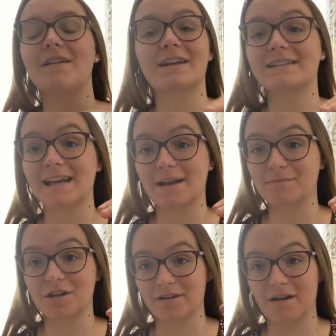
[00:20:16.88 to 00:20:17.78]
that's it, I'm
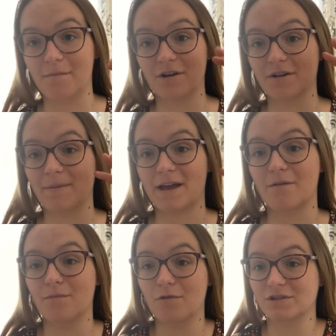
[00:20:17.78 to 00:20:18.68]
done. I'm not going to pick
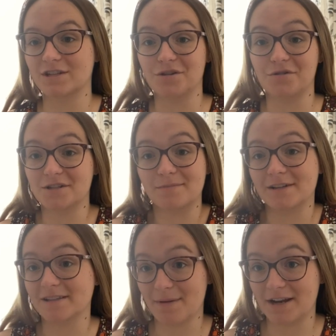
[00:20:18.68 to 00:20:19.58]
up more to do just
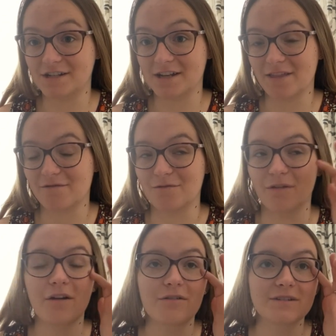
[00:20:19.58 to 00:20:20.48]
because I managed to get through
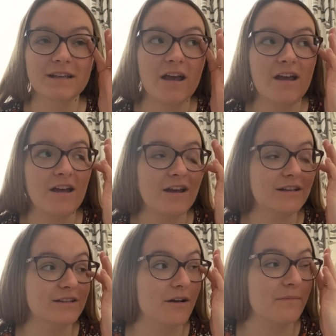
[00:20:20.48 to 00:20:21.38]
those.
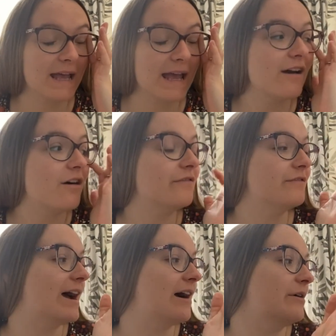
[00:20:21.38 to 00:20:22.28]
So I'm going to kick it off
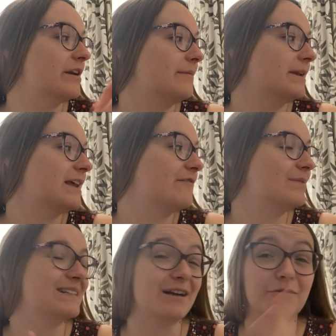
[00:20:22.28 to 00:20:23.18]
now and I'm going to give
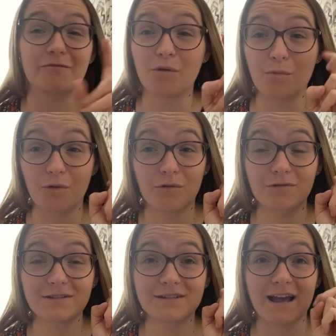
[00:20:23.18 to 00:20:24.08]
myself
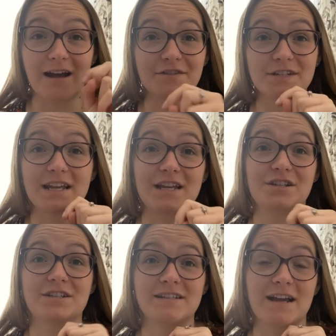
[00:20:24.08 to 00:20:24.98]
rewards after
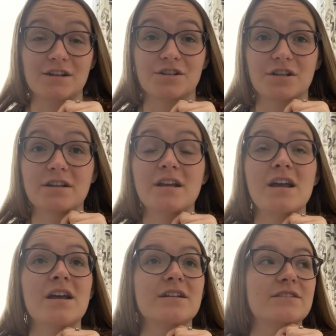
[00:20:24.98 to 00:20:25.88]
each section.
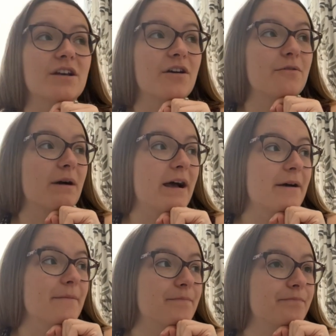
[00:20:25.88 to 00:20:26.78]
So
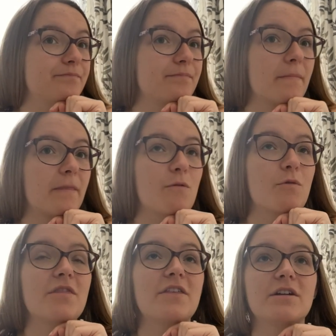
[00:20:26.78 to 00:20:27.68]

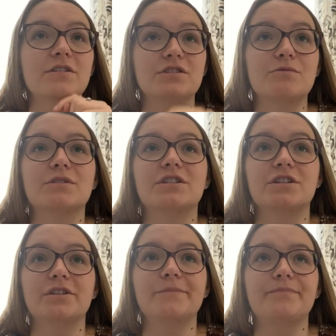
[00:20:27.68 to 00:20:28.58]
one thing I do want to
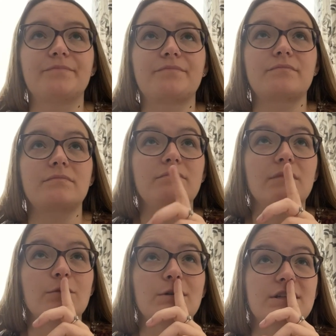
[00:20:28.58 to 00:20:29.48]
do,
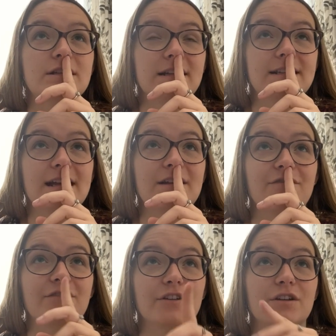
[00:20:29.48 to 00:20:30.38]
which is going to take a
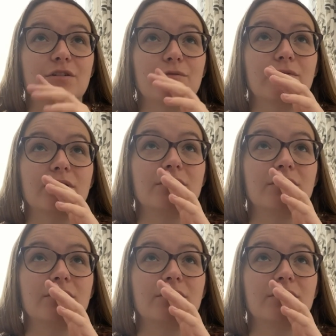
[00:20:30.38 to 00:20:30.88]
few